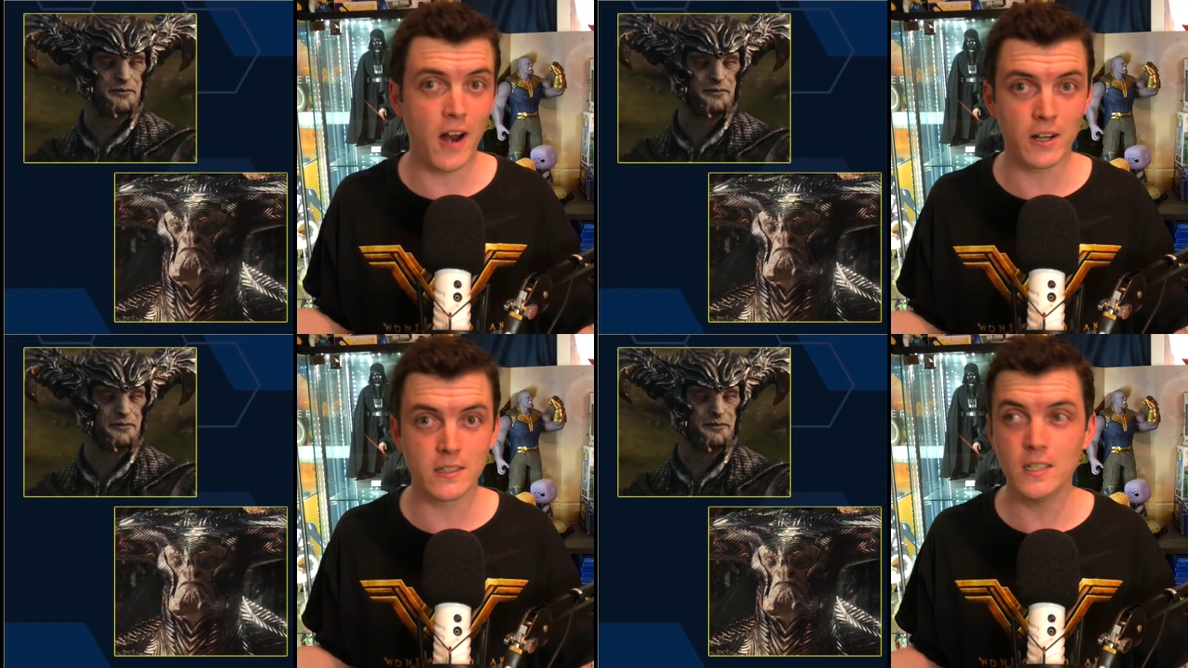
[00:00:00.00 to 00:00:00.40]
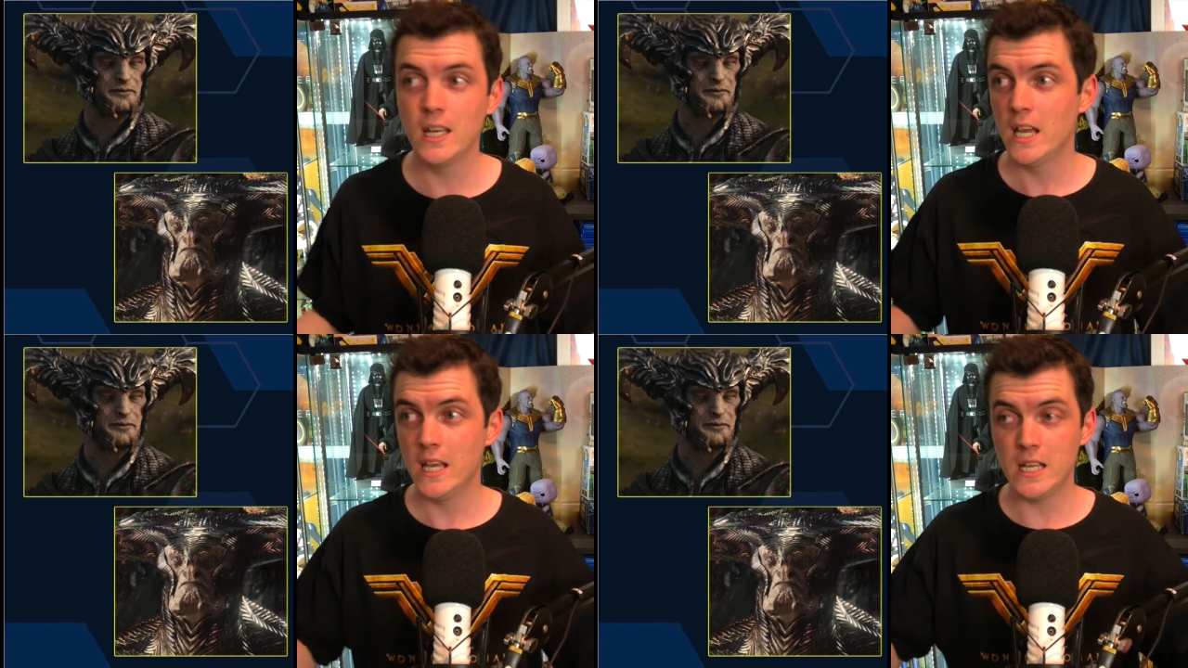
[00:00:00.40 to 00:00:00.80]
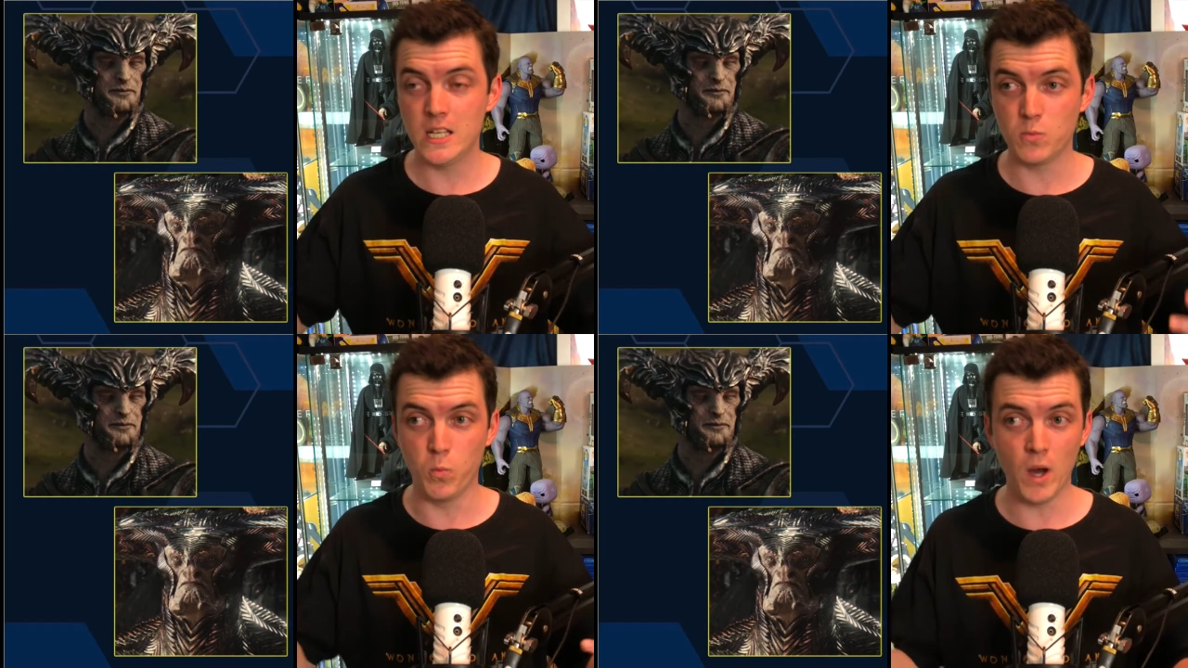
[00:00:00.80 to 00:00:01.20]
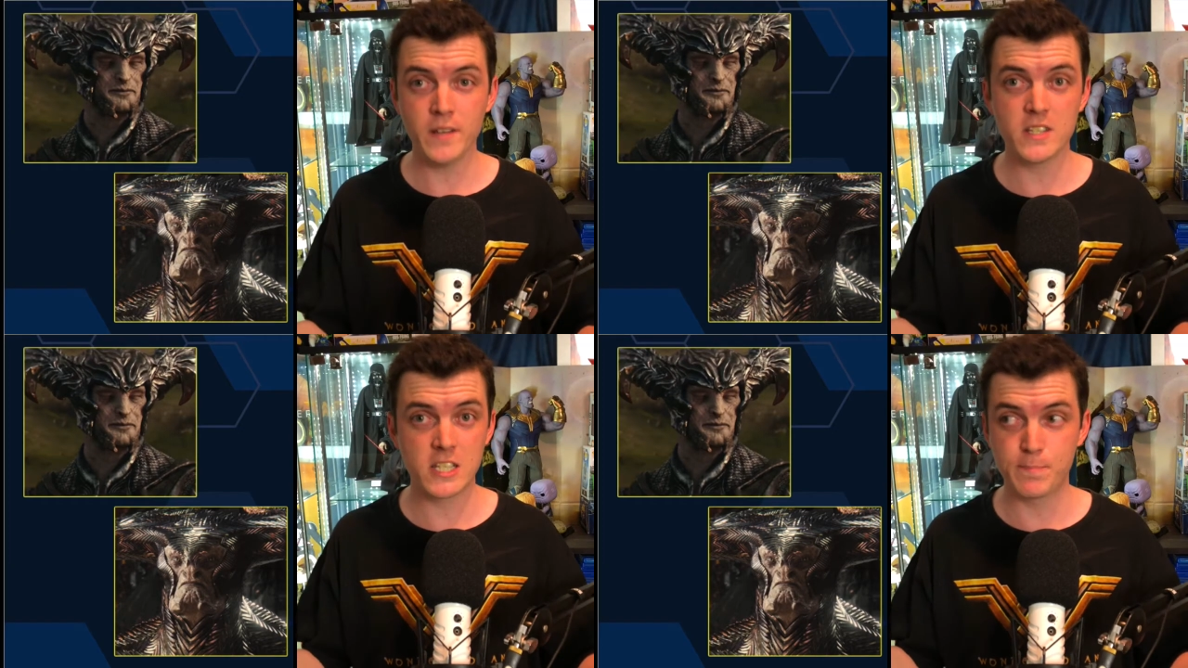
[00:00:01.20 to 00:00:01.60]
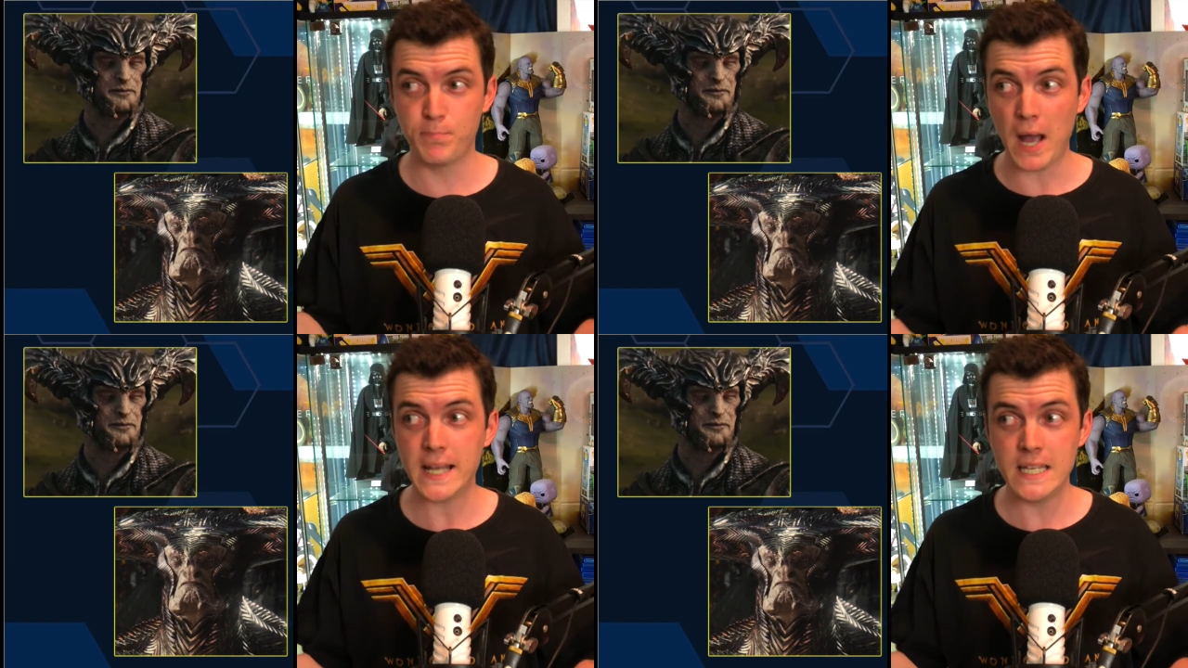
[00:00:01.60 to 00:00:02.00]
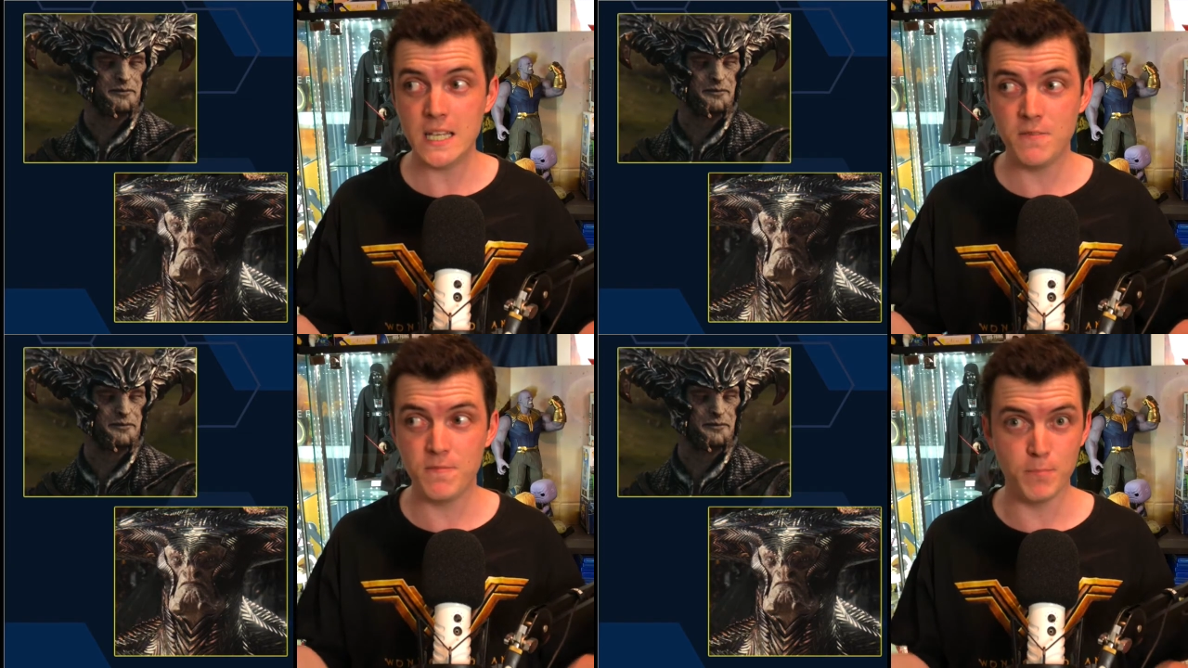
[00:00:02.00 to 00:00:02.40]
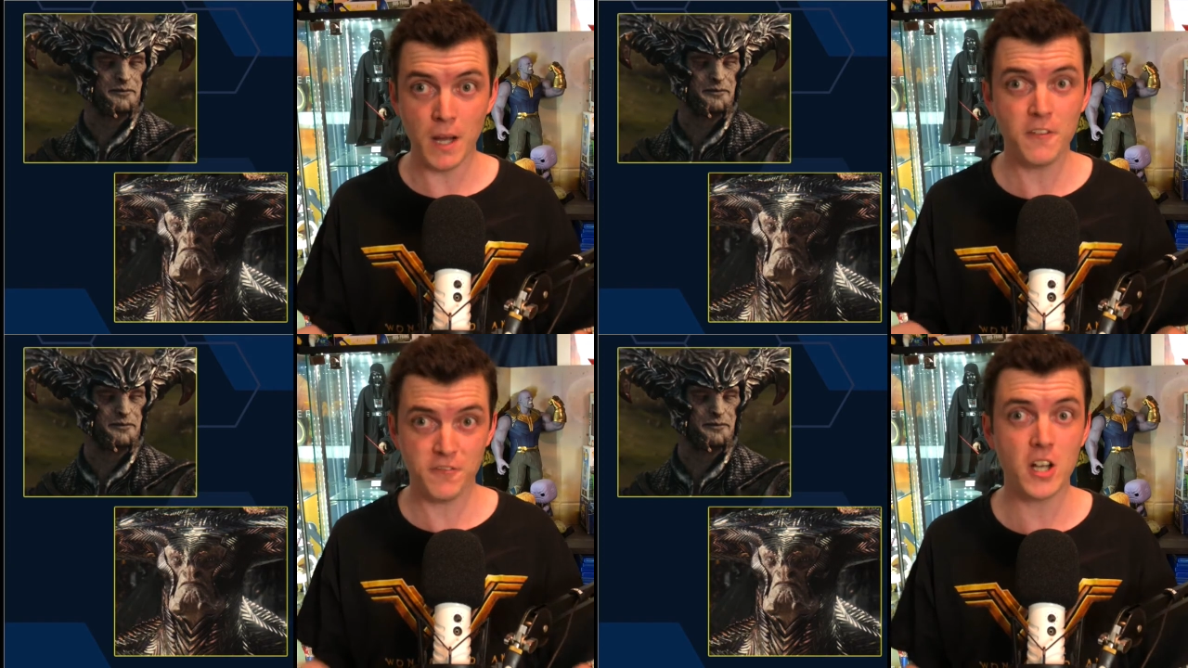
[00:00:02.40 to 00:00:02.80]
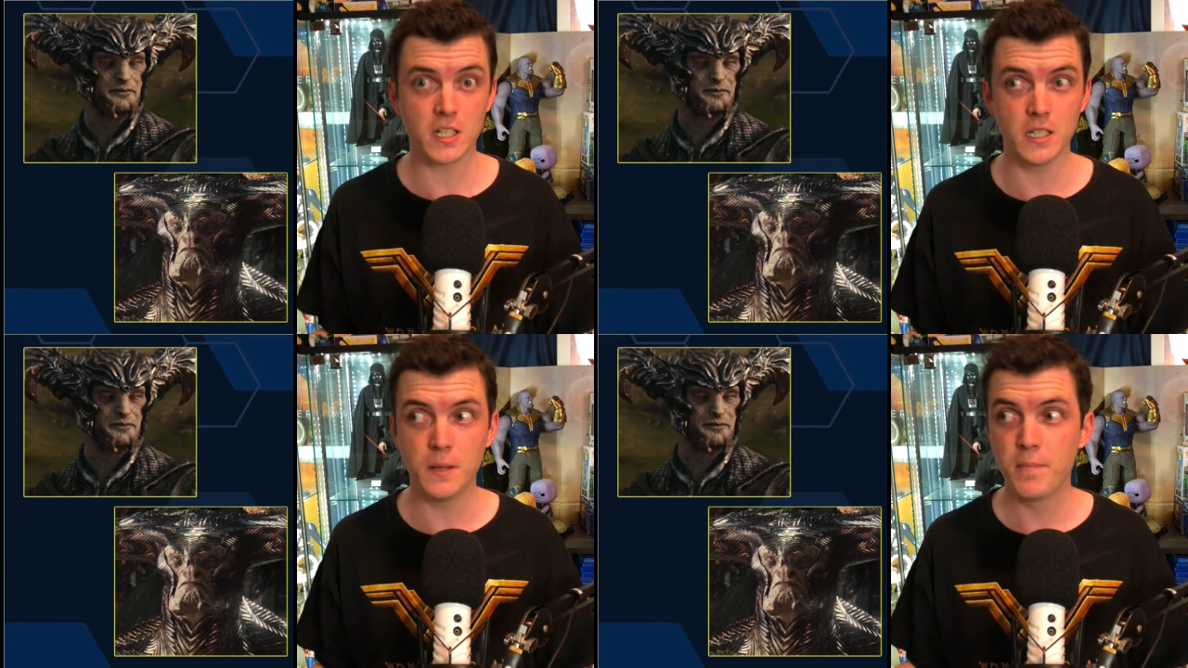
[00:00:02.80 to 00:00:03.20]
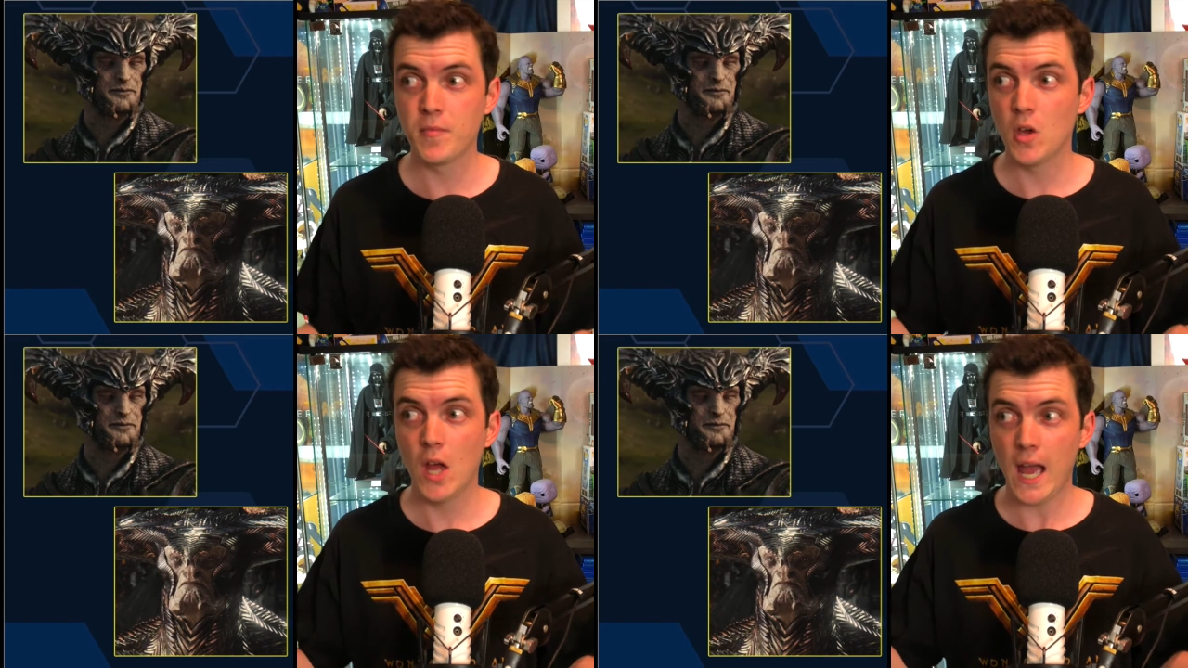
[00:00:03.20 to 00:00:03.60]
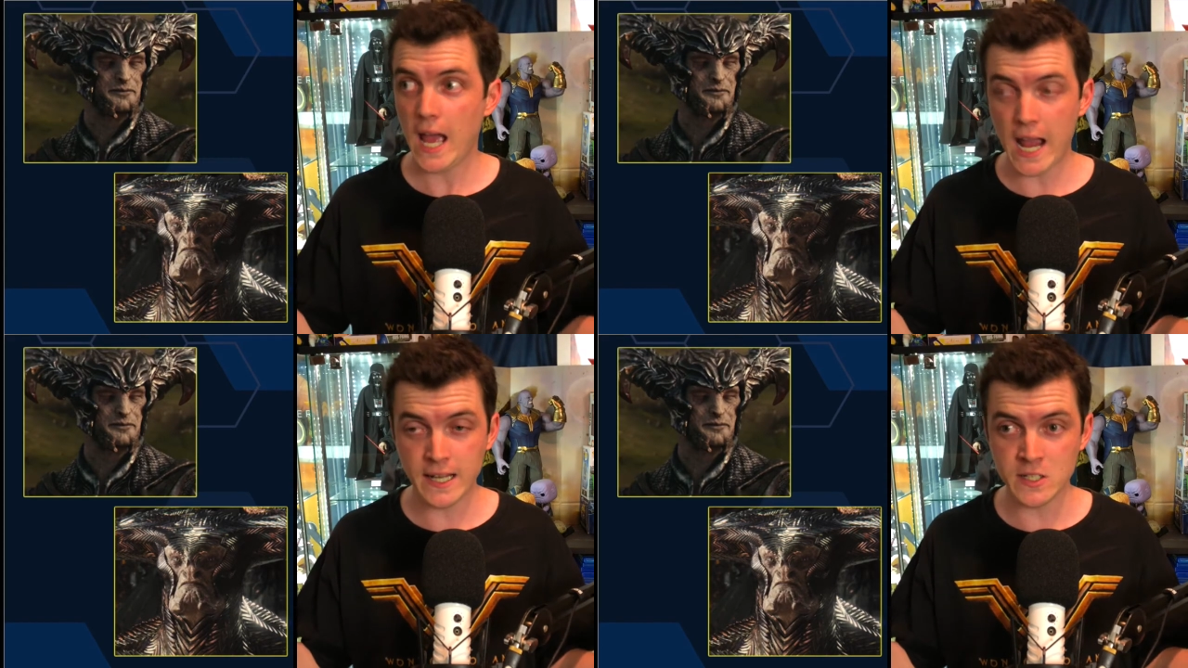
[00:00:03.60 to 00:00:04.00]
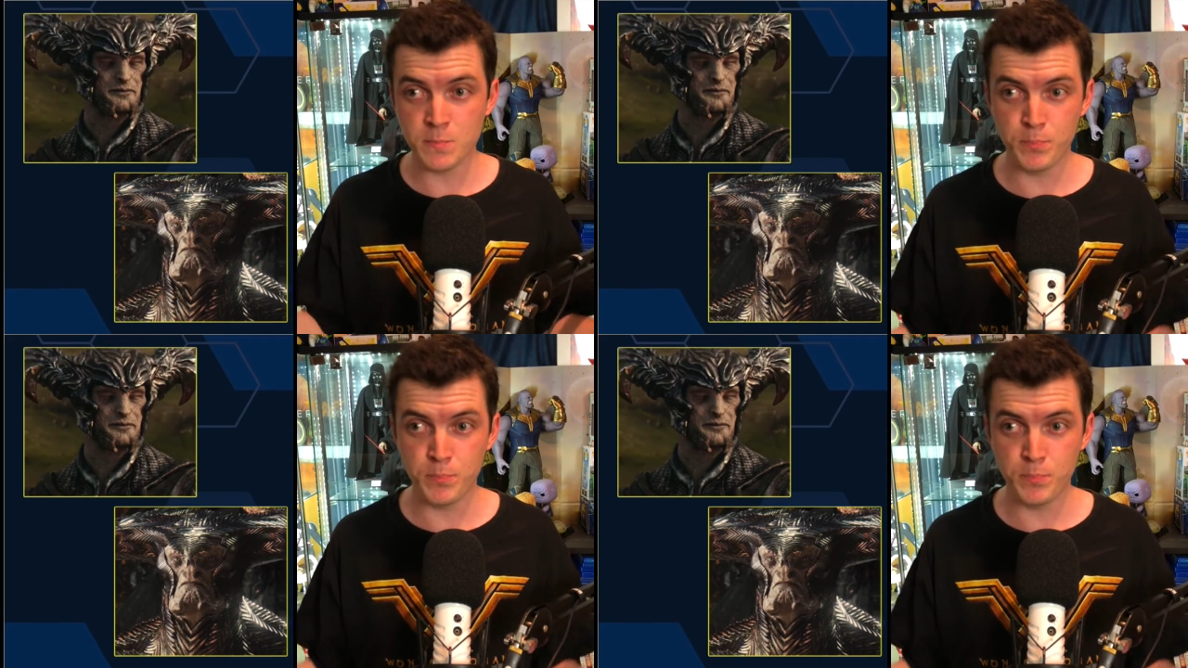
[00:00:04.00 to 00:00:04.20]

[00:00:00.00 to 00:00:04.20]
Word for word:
Speaker 1: character. He's one spiky motherfucker, and he's